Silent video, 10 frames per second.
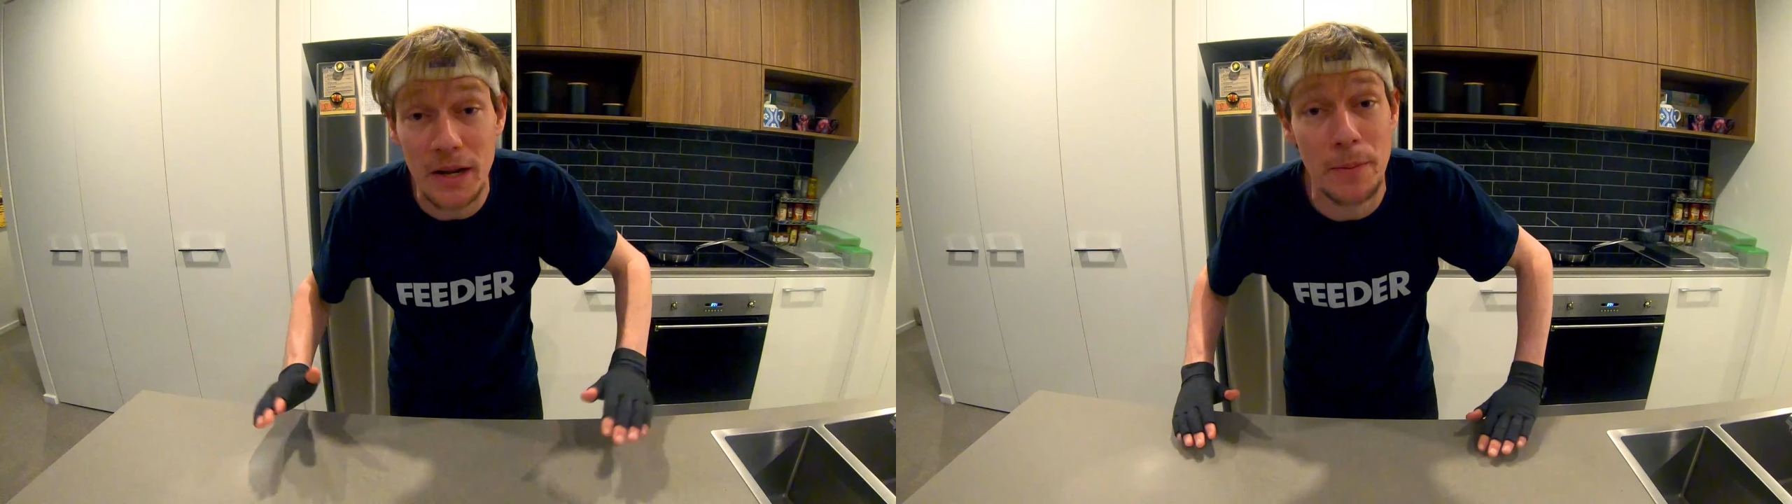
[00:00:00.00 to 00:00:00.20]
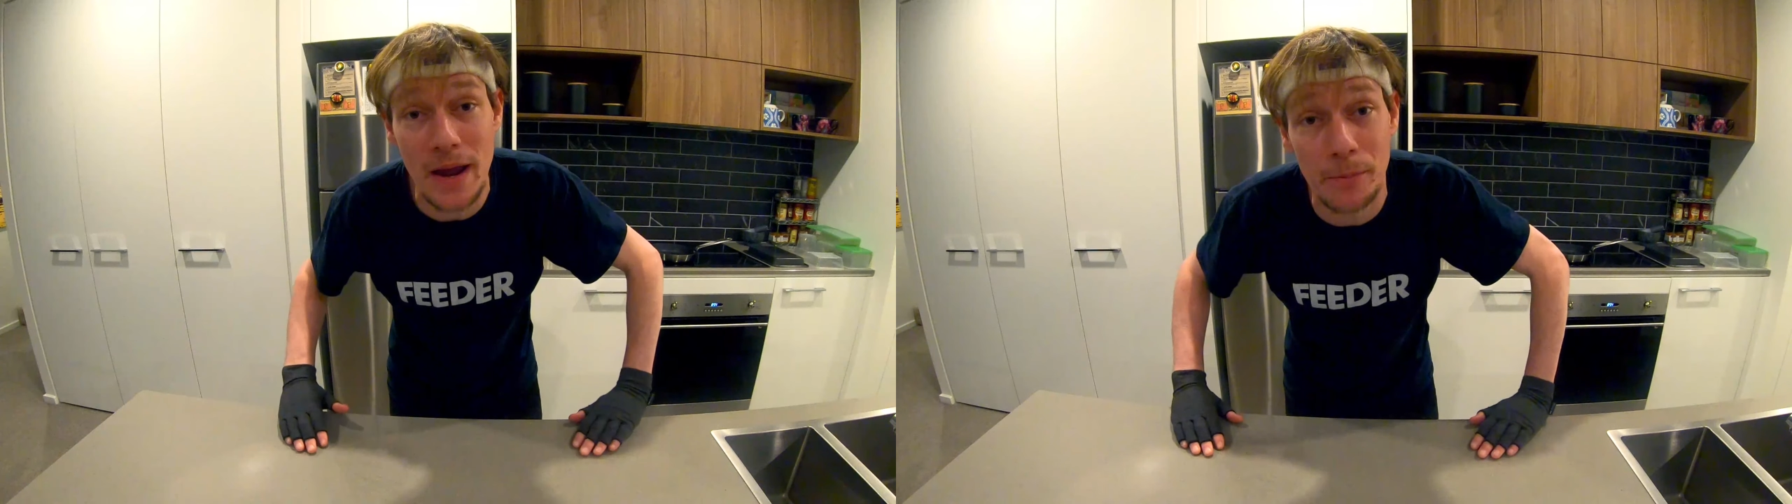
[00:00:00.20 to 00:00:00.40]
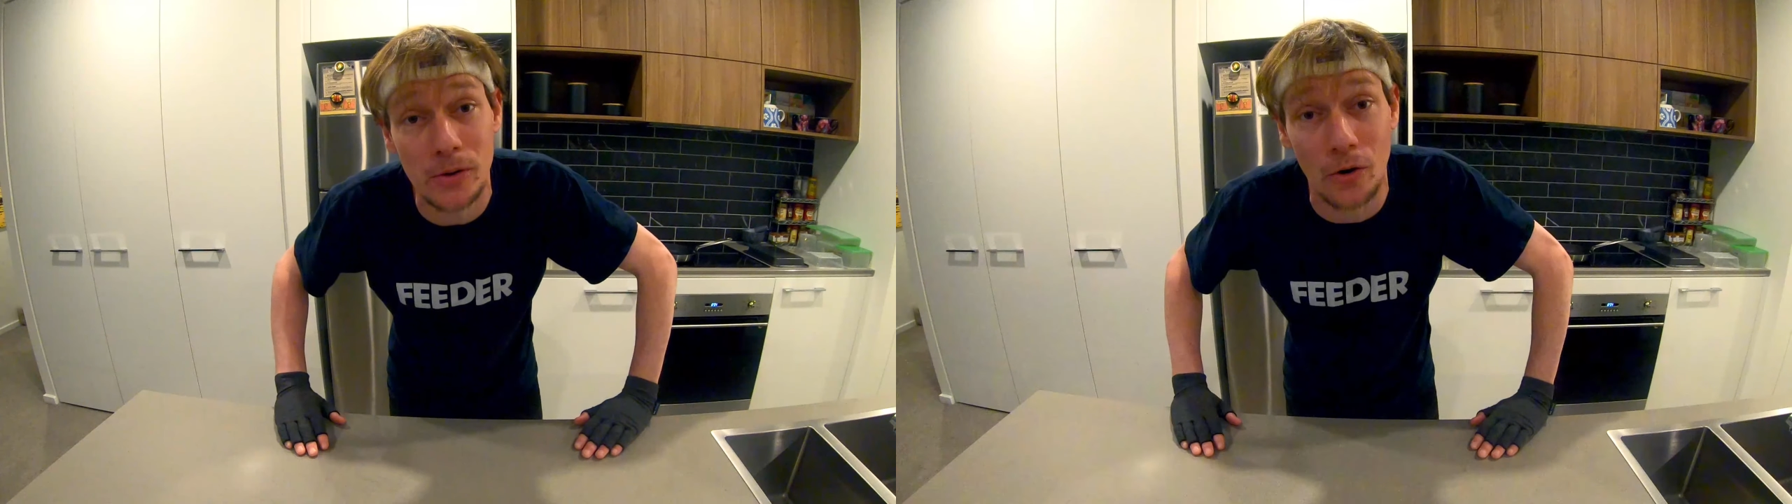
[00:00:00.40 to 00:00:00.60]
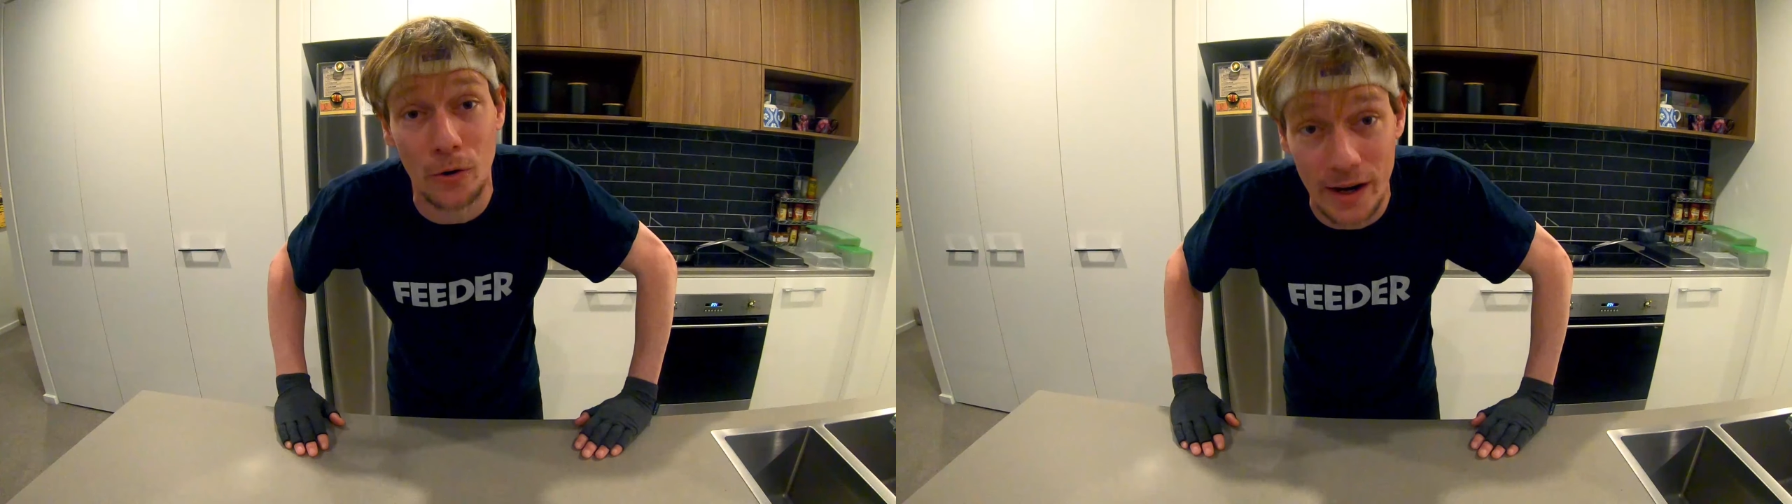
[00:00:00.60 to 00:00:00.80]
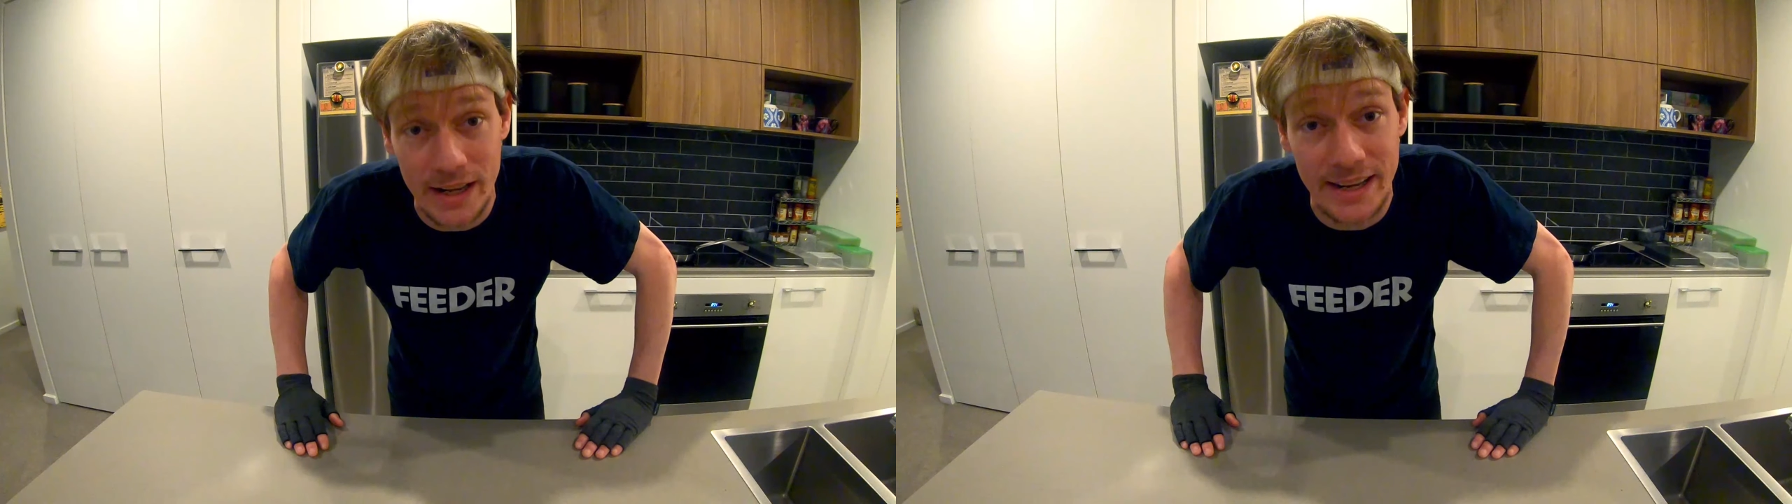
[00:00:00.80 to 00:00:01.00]
people
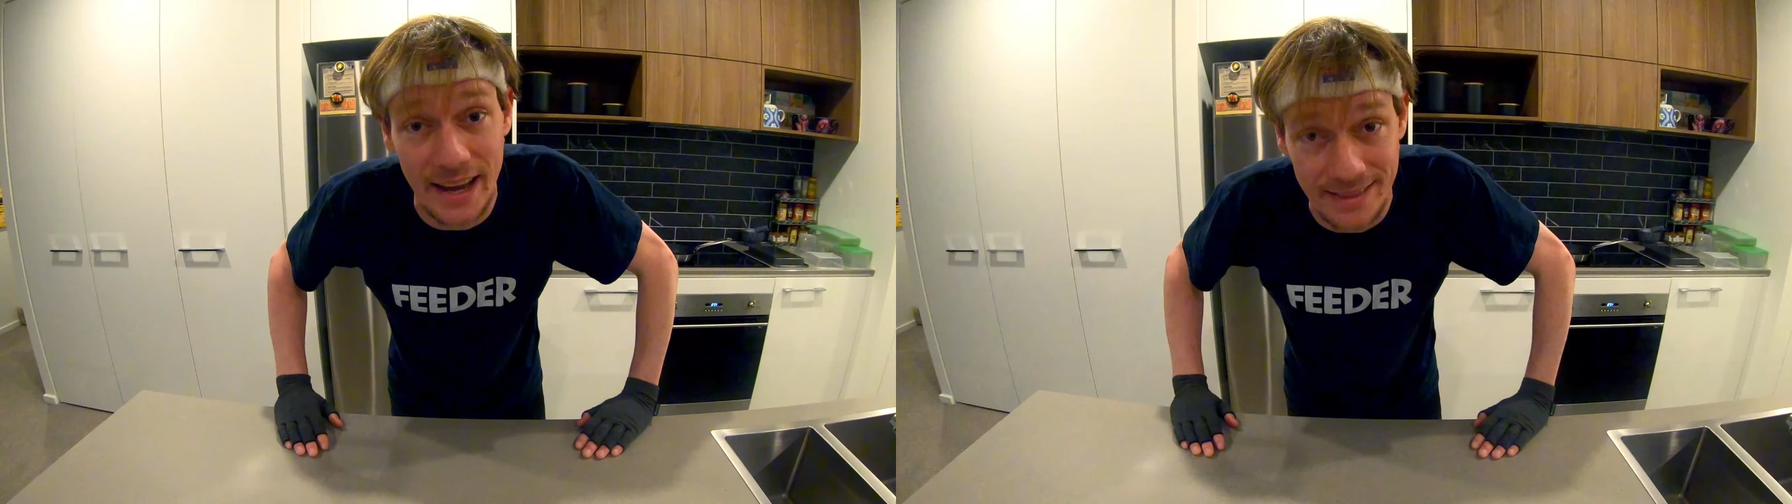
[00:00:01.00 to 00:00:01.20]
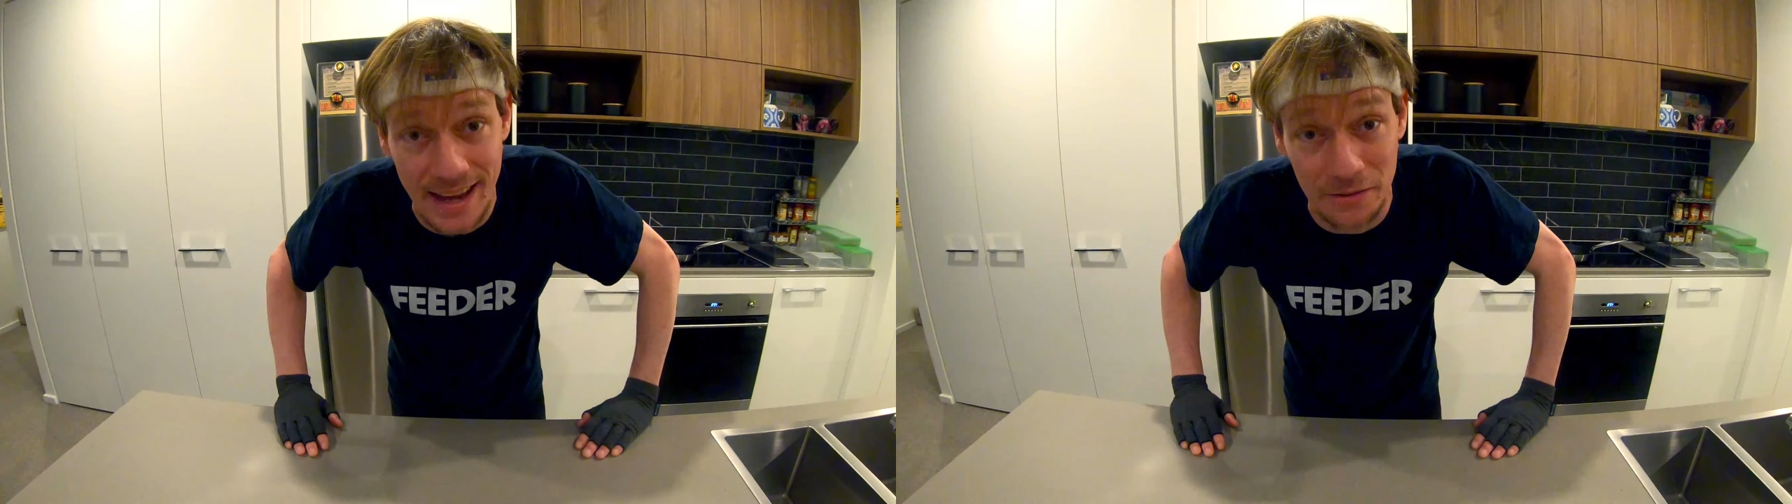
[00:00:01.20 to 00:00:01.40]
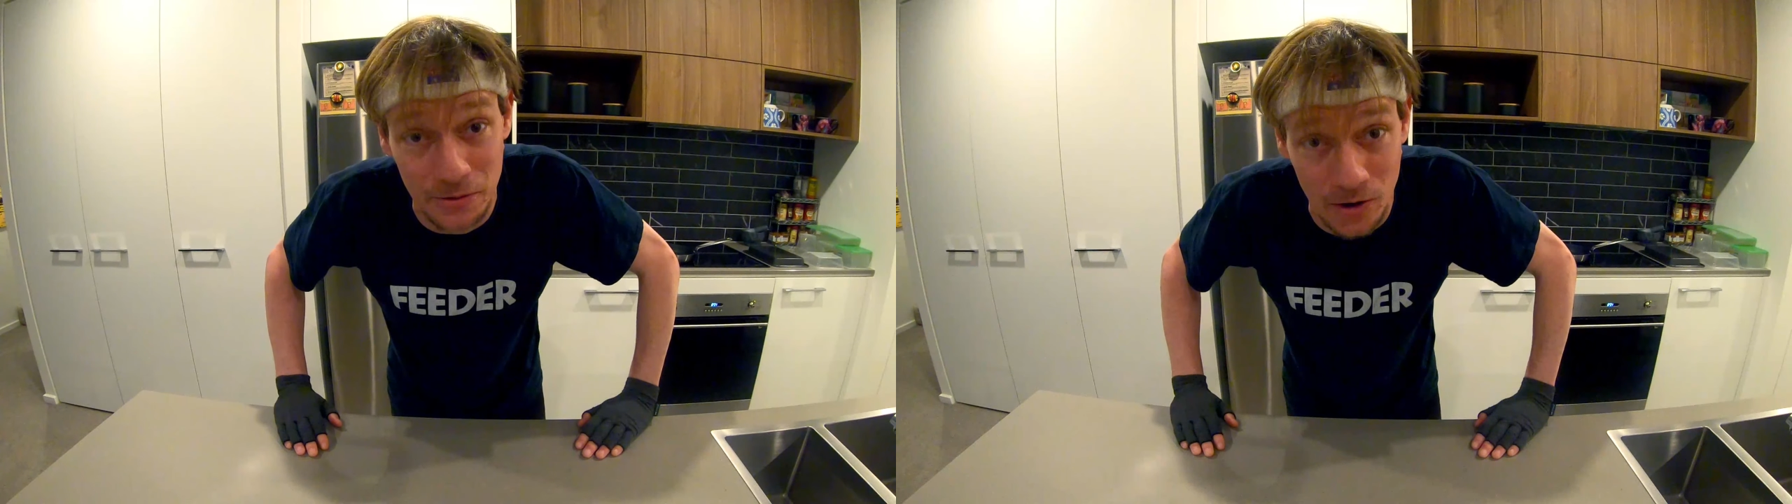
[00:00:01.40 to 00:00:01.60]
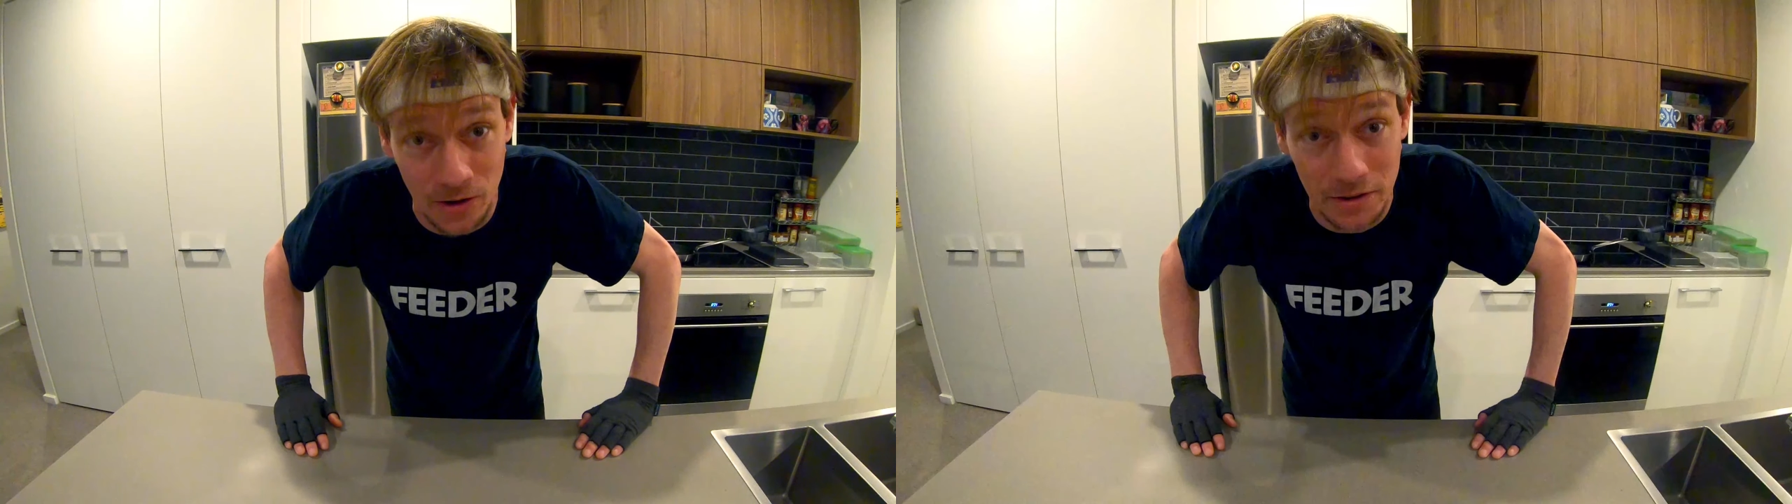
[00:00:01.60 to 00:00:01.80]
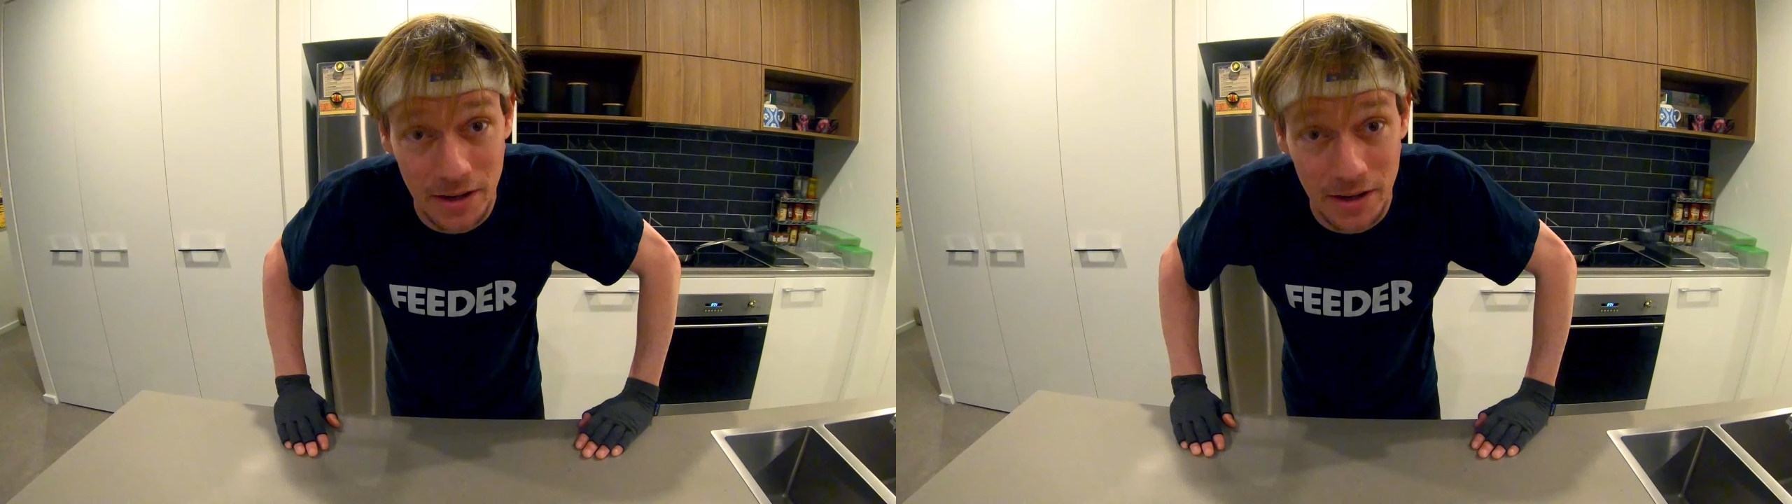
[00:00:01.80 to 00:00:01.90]
already get that wrong.